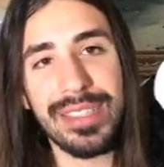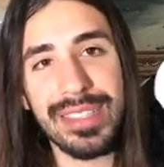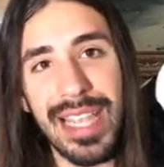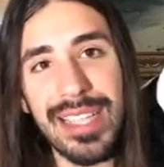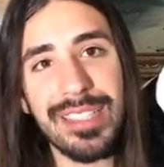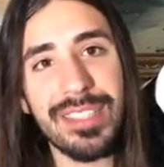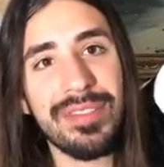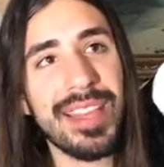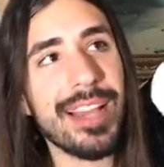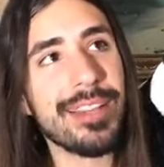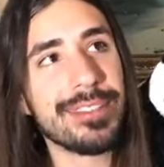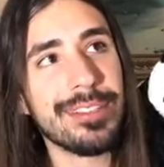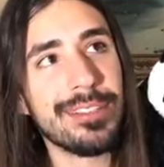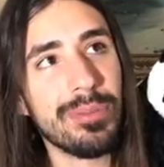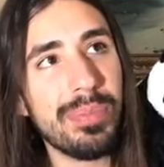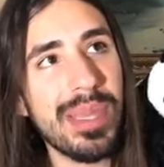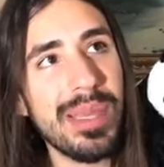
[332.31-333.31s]
tens of
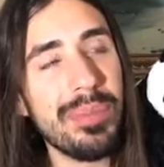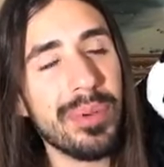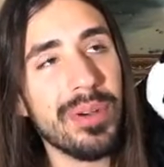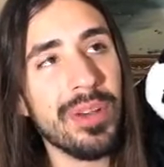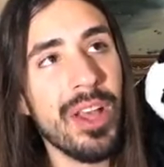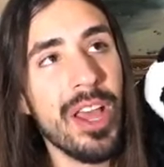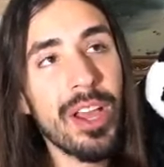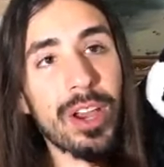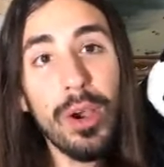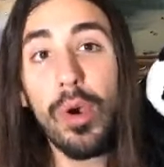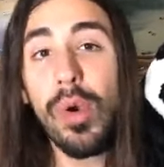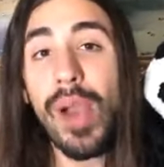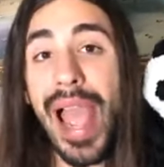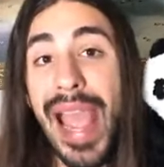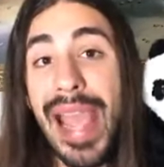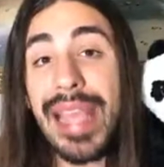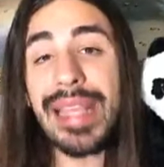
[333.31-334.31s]
thousands of people who
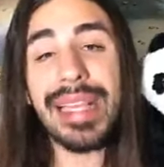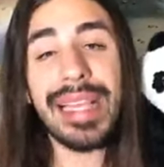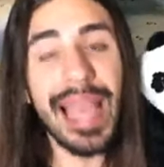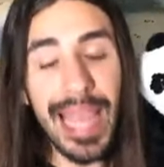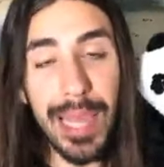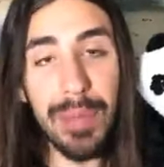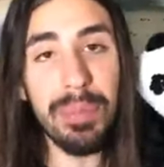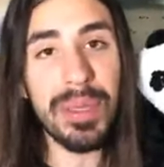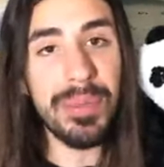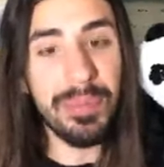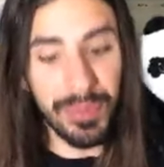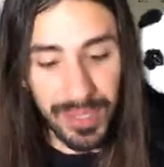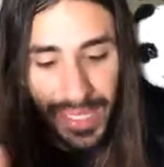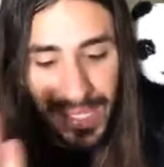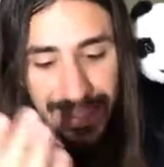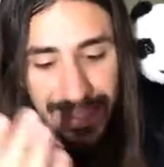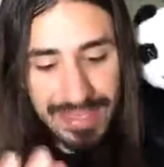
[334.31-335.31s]
hate gay people.
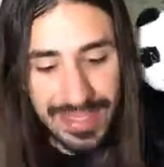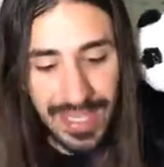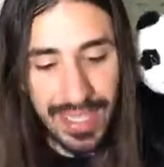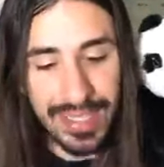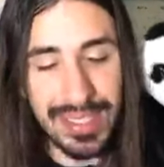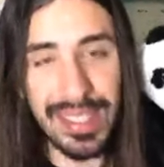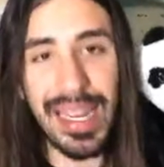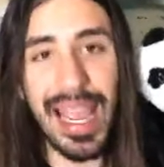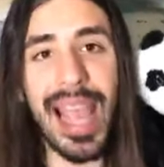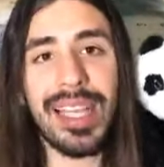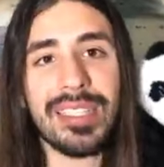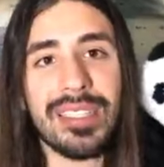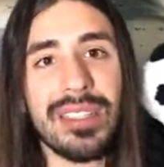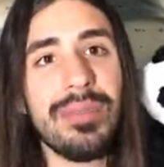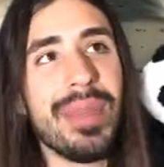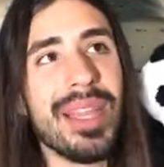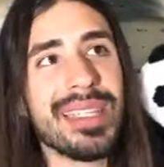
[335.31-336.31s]
Like, it doesn't
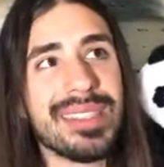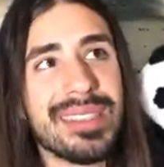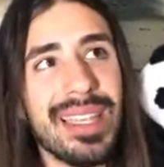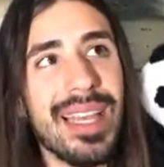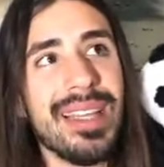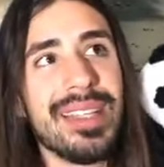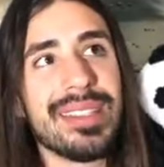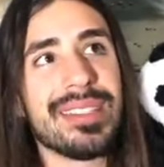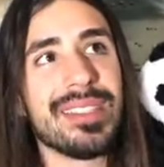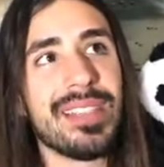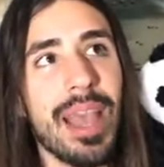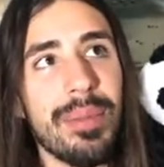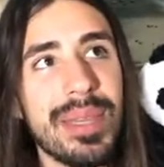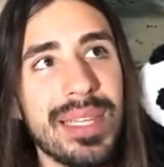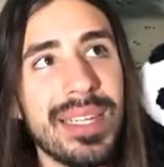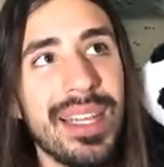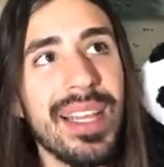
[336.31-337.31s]
actually make sense. I
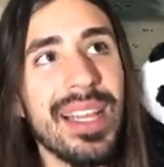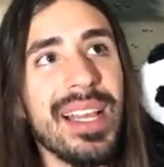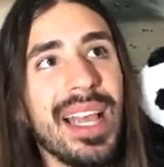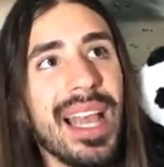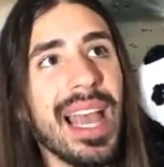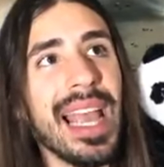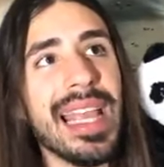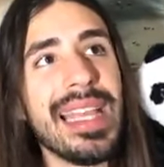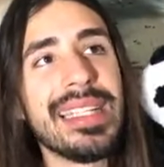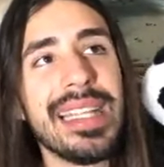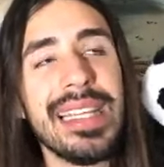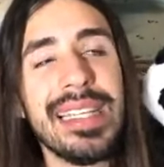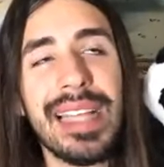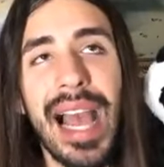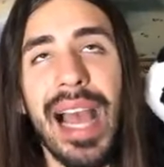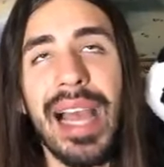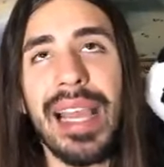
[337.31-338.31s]
mean,
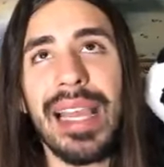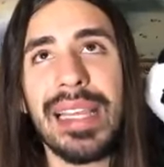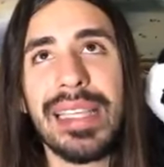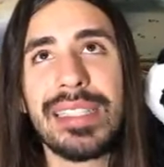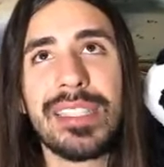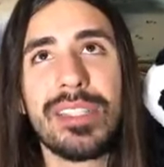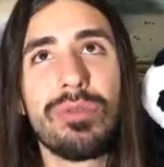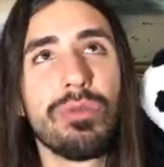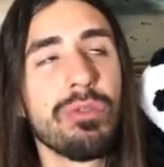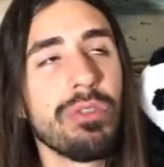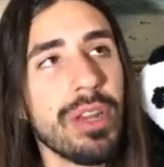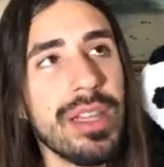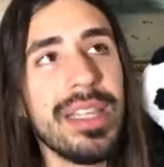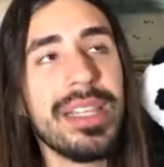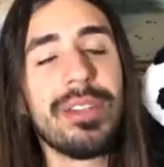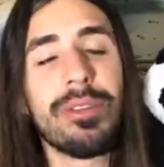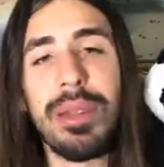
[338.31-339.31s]
it's
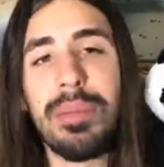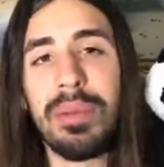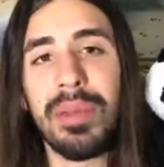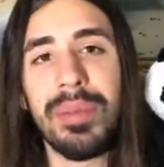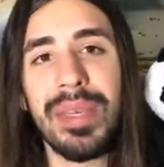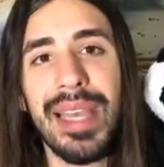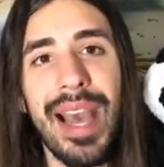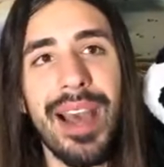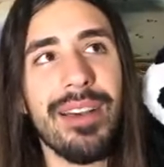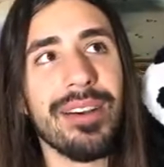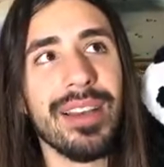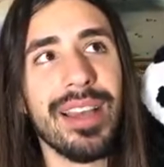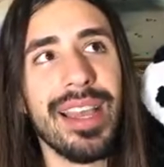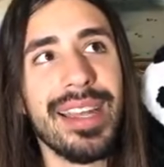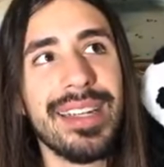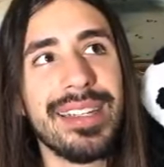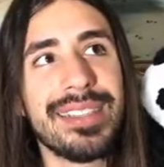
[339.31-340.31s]
really creeping me out.
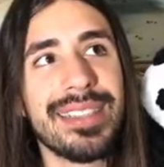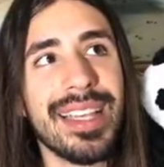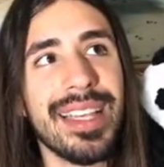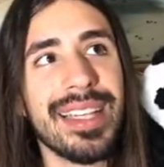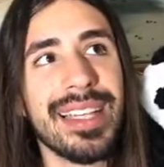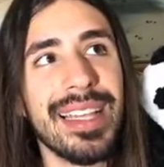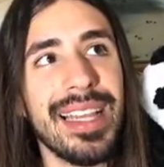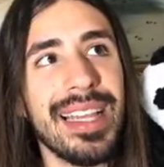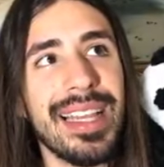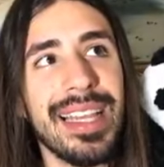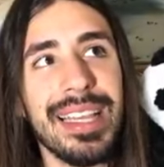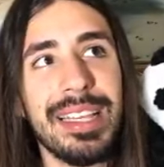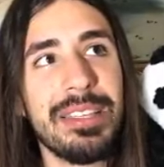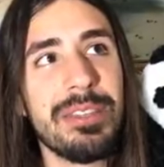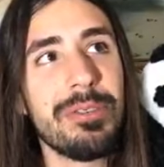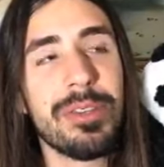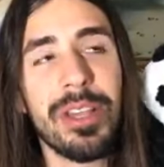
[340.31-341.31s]
And it's
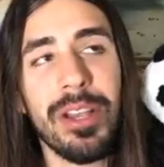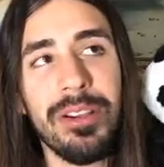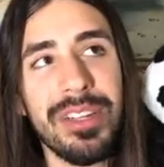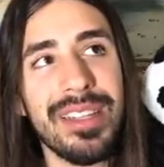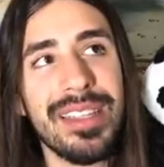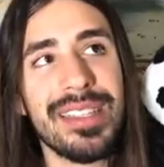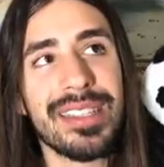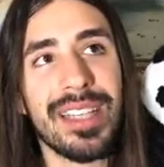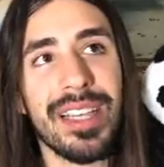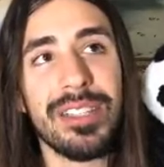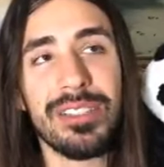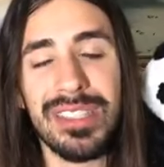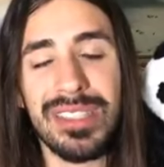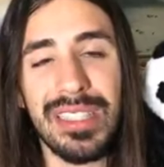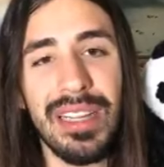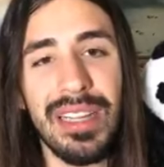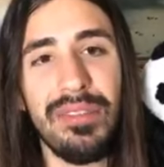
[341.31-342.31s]
like, you go to these
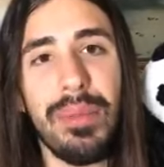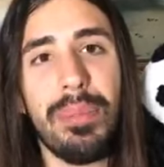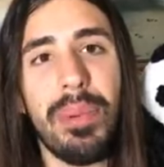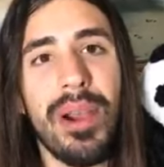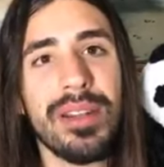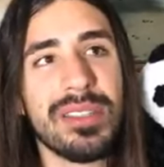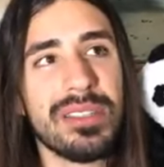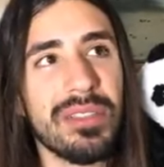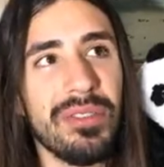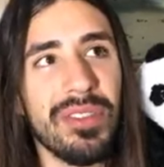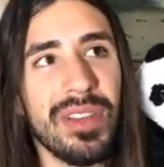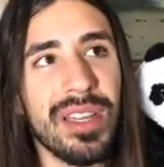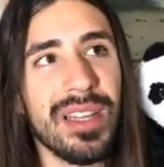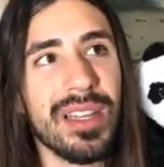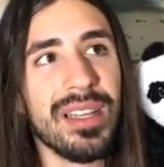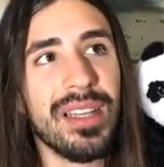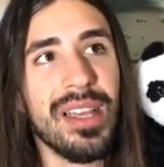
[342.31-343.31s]
countries and even parts of
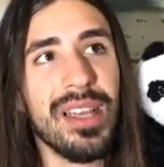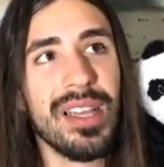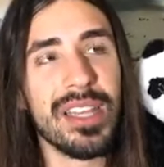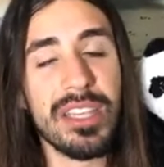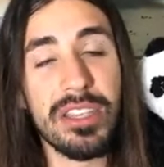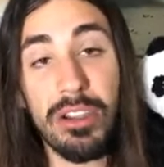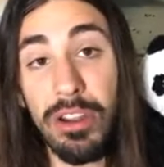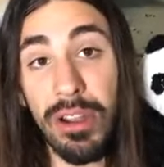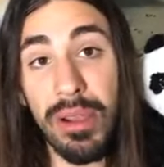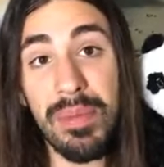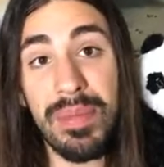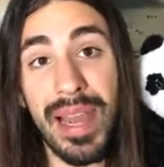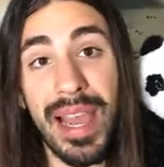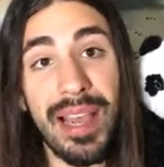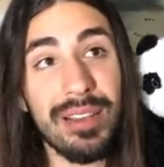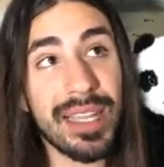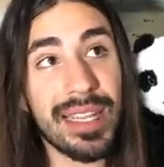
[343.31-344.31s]
Europe
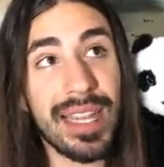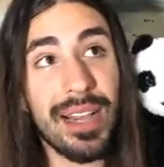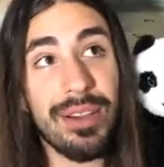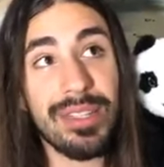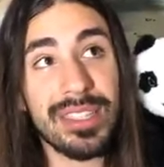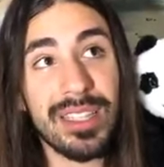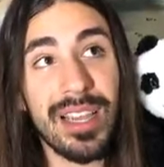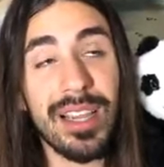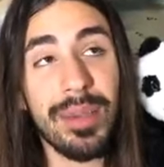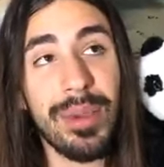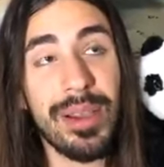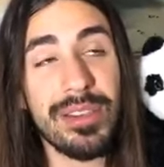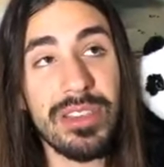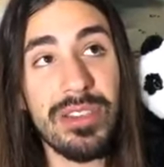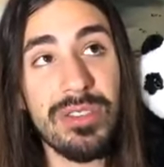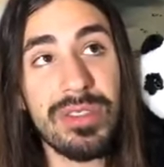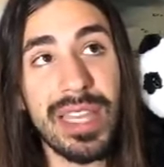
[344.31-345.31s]
now, like I always talk
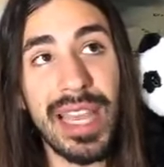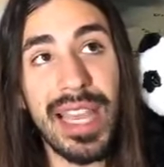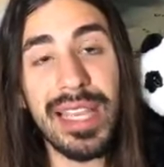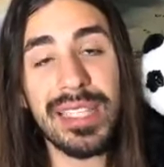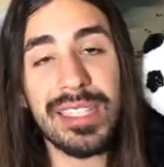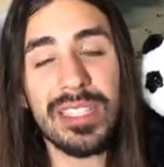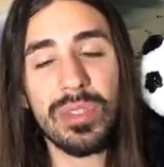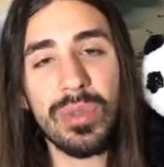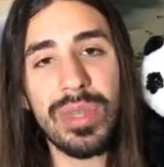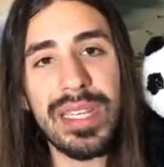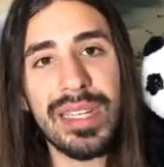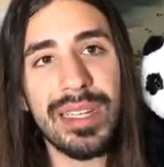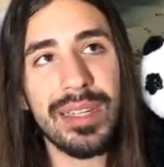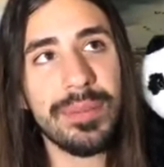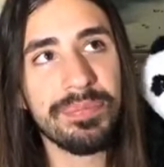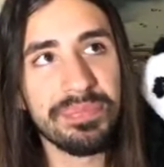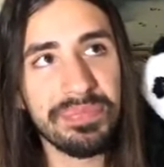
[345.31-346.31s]
about UK and
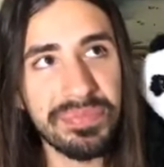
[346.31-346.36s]
Sweden,